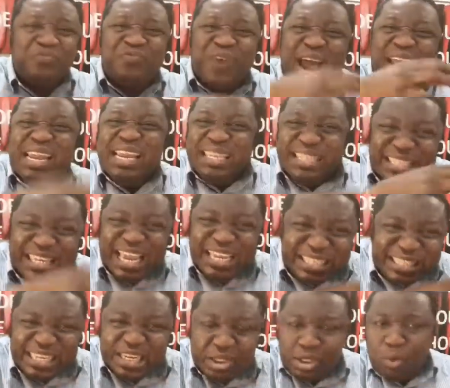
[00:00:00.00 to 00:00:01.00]
of God,
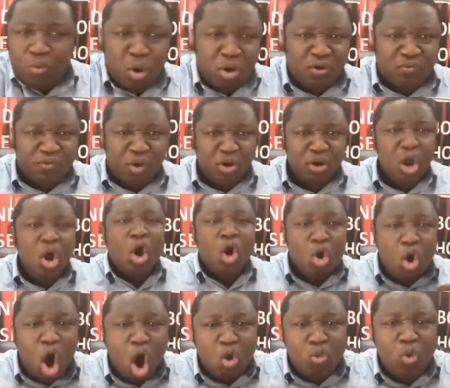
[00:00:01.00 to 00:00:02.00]
validating the word of God.
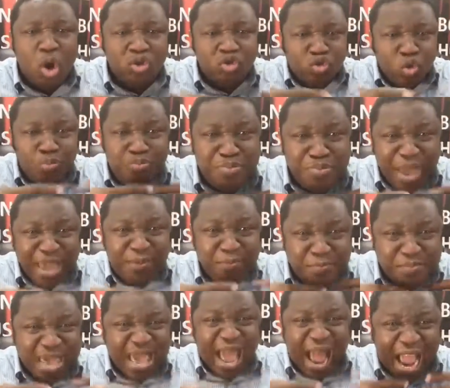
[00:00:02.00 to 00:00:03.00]
God wants to
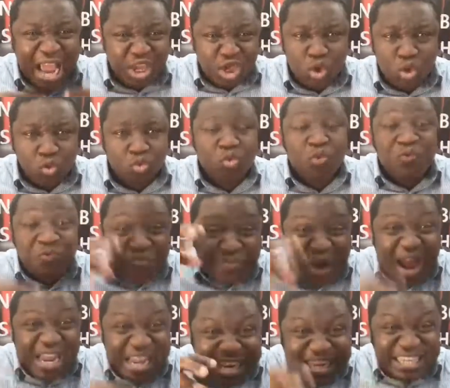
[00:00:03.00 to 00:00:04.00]
make me and you to
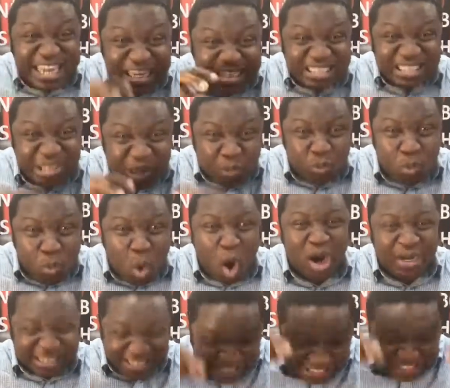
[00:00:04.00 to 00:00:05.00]
validate the
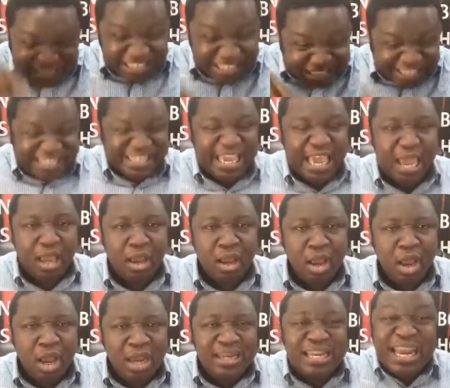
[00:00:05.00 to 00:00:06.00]
word this
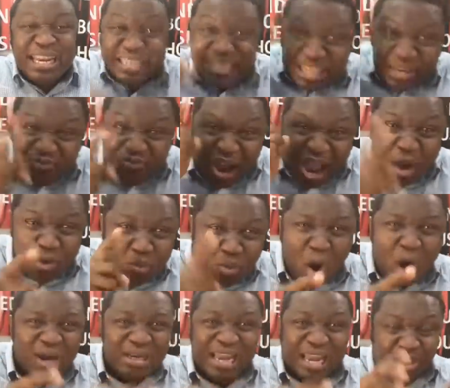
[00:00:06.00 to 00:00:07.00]
year. The
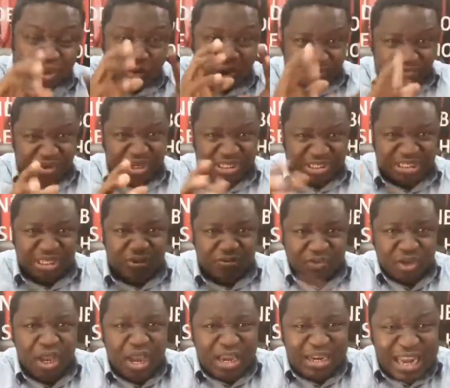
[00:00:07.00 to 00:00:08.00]
divine word that you have
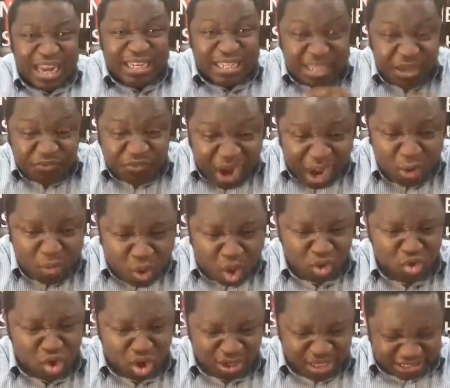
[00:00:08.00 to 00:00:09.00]
received, the
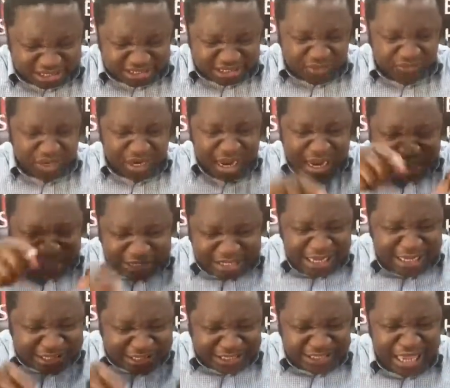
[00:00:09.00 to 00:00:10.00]
divine word you are receiving,
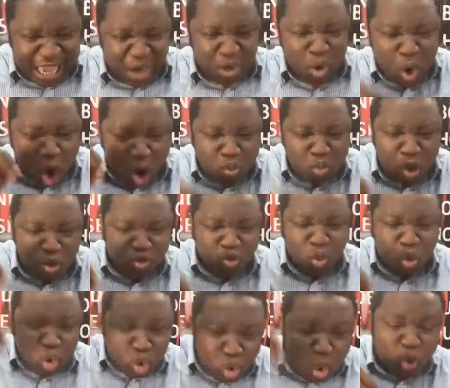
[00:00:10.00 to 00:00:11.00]
this year God
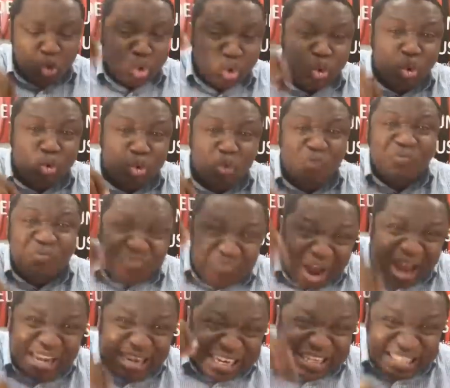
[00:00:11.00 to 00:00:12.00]
wants to use you to
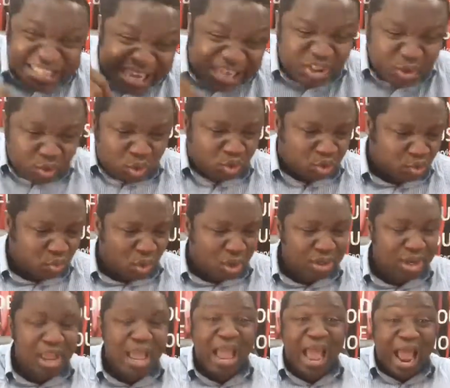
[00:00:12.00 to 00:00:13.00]
validate
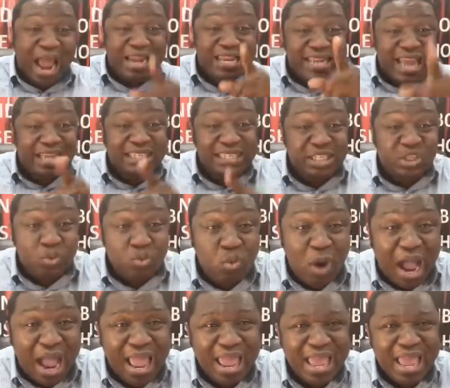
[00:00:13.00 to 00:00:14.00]
those words. And that
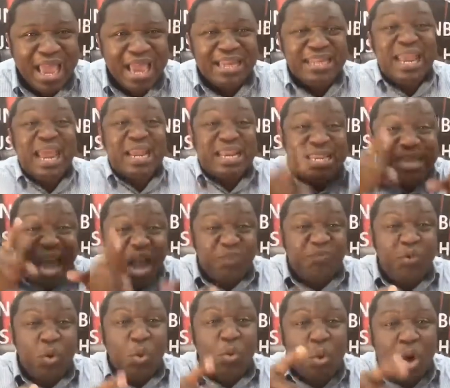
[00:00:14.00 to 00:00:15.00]
is why the
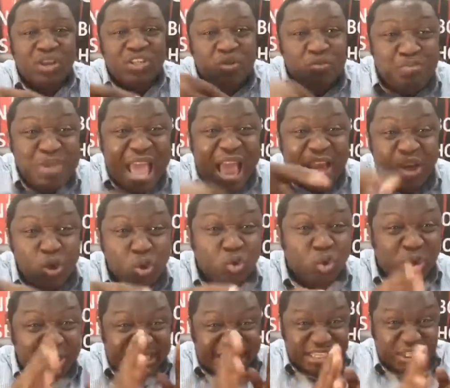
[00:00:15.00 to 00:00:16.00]
devil wants me and
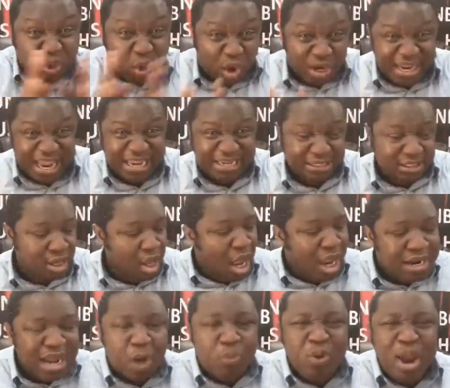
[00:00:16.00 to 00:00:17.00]
you to disconnect.
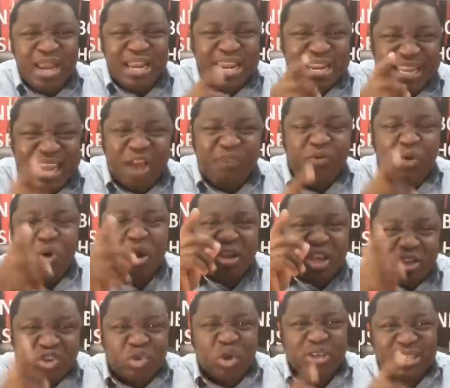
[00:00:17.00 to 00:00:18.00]
Now, when the
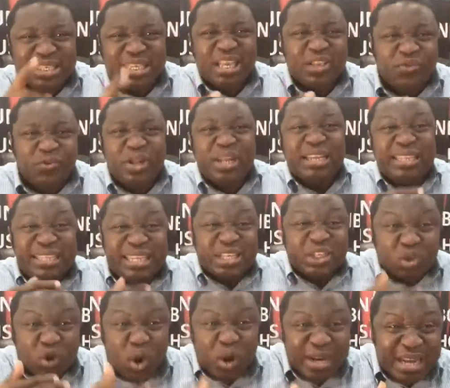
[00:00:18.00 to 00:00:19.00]
devil successfully
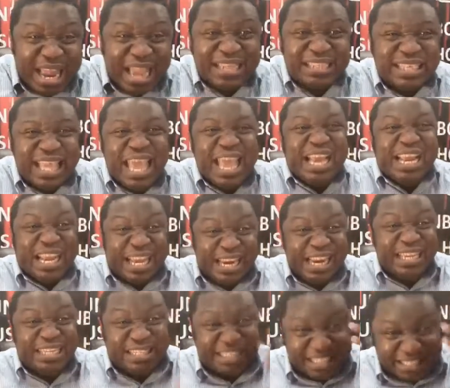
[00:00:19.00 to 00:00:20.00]
disconnects a
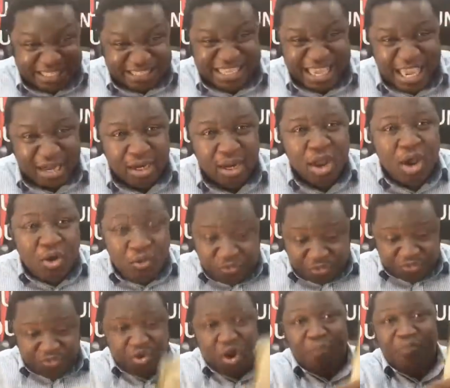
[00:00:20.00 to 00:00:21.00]
Christian
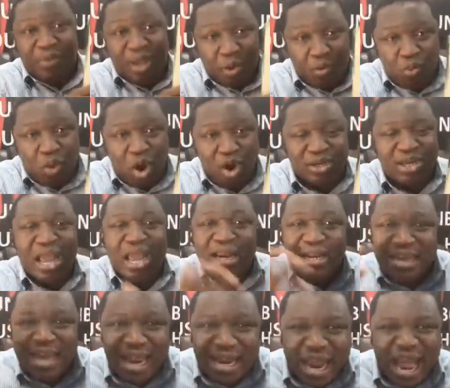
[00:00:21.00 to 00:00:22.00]
from the word,
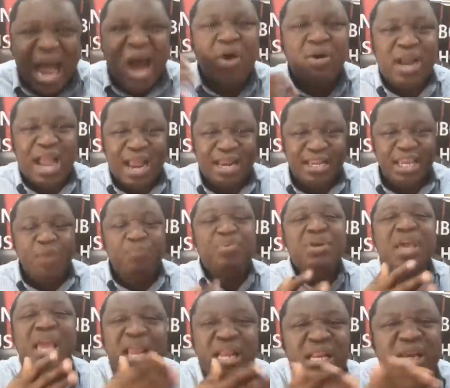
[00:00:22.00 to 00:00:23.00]
then how can
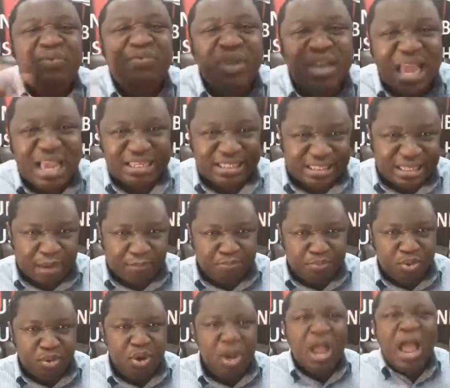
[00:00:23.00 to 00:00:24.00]
he be a living
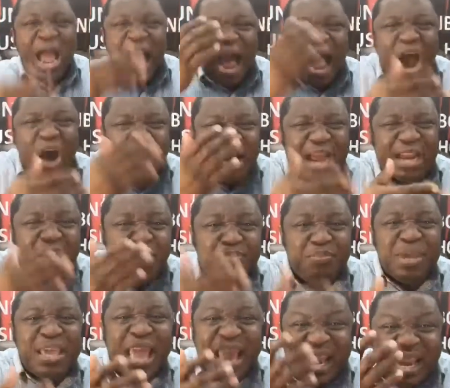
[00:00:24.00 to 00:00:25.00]
example? How
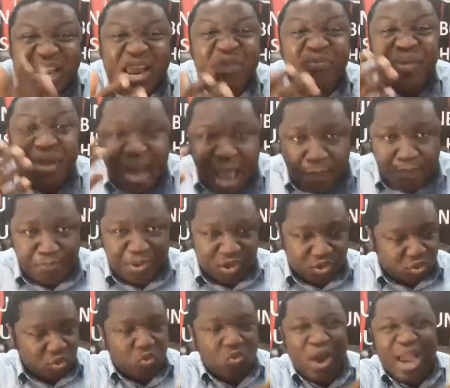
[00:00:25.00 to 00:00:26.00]
can he be a living
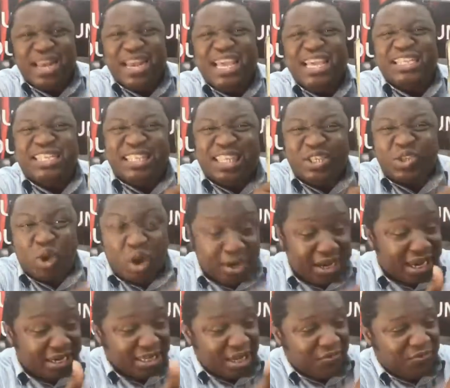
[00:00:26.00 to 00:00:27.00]
epistle when he's
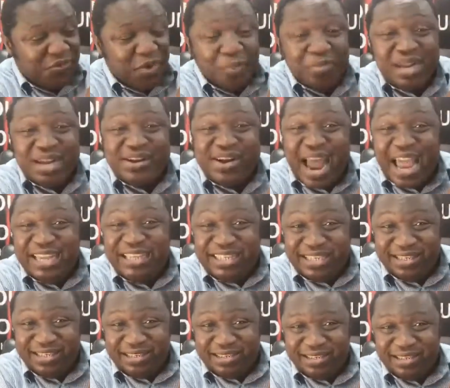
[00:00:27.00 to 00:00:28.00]
disconnected from the
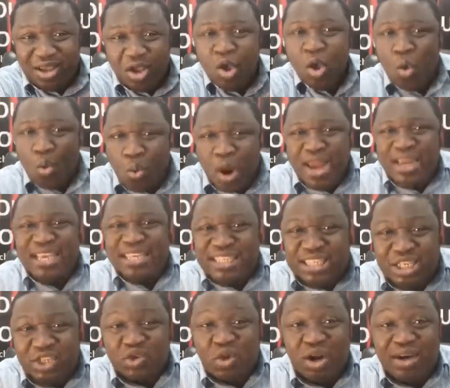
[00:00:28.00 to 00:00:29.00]
writings? When he's